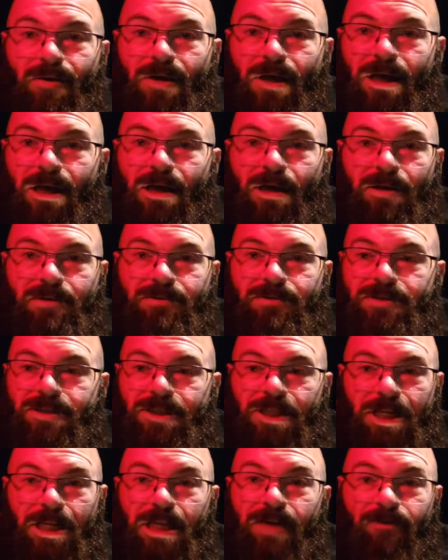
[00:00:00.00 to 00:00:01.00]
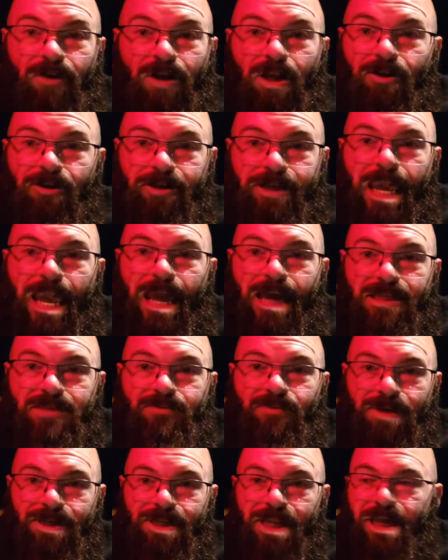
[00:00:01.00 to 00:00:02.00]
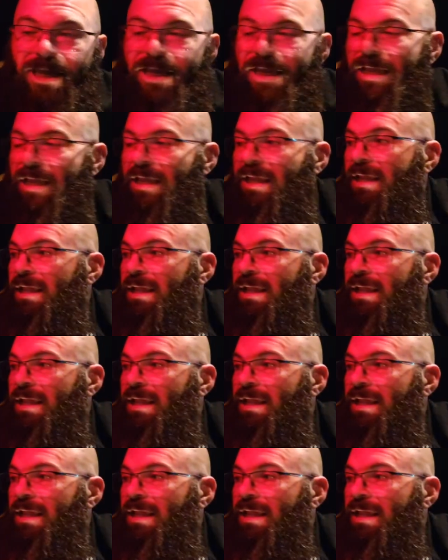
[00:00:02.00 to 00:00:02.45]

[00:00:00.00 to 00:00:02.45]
to deliver a load of gas one day,